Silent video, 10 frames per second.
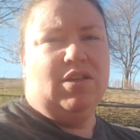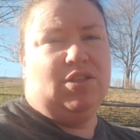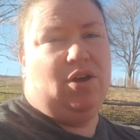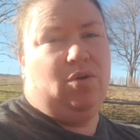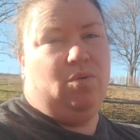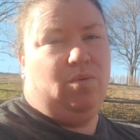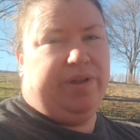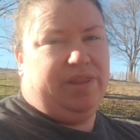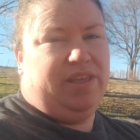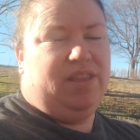So
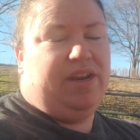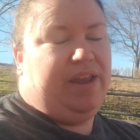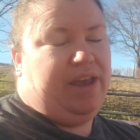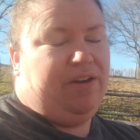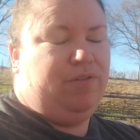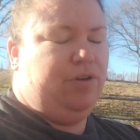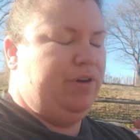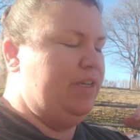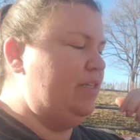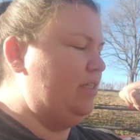one thing that I have
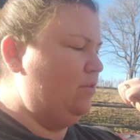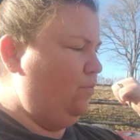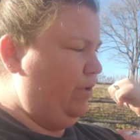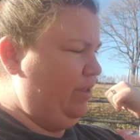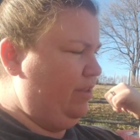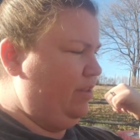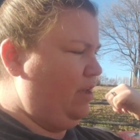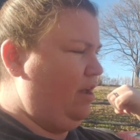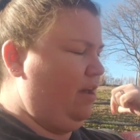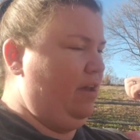noticed with
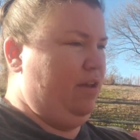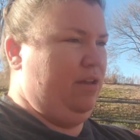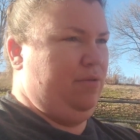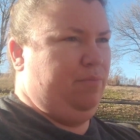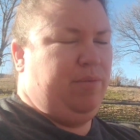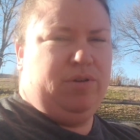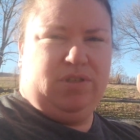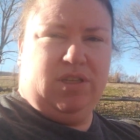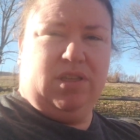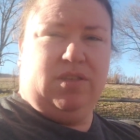
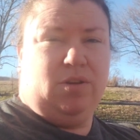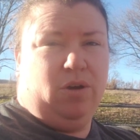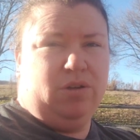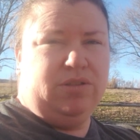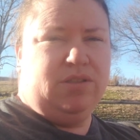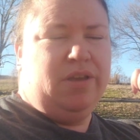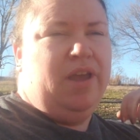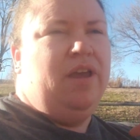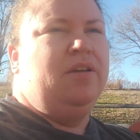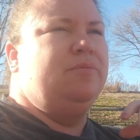most of these girls
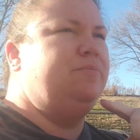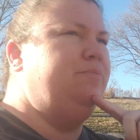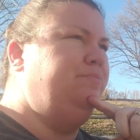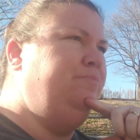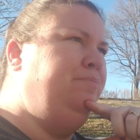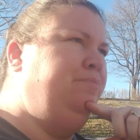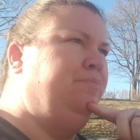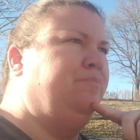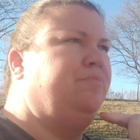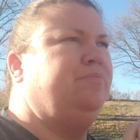
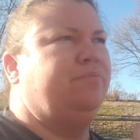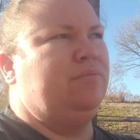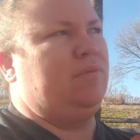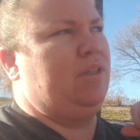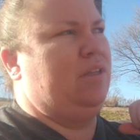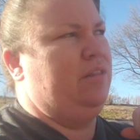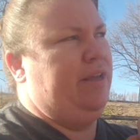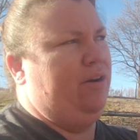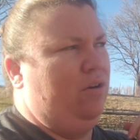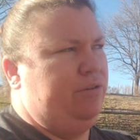that
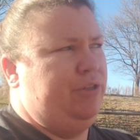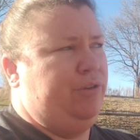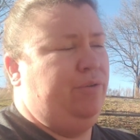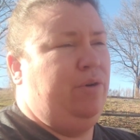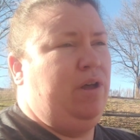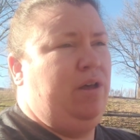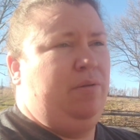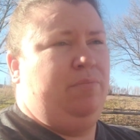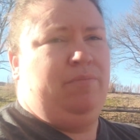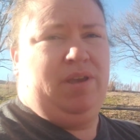are all due
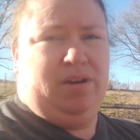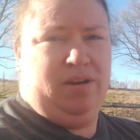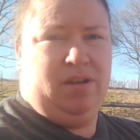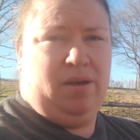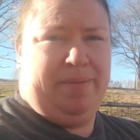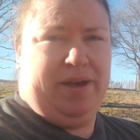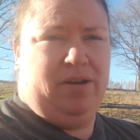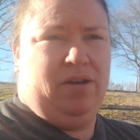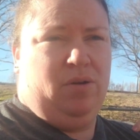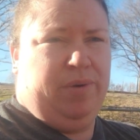in
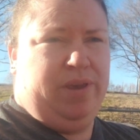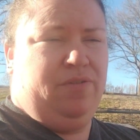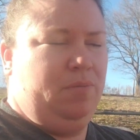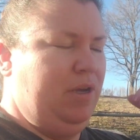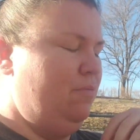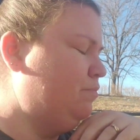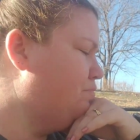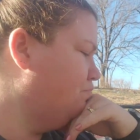about a week from now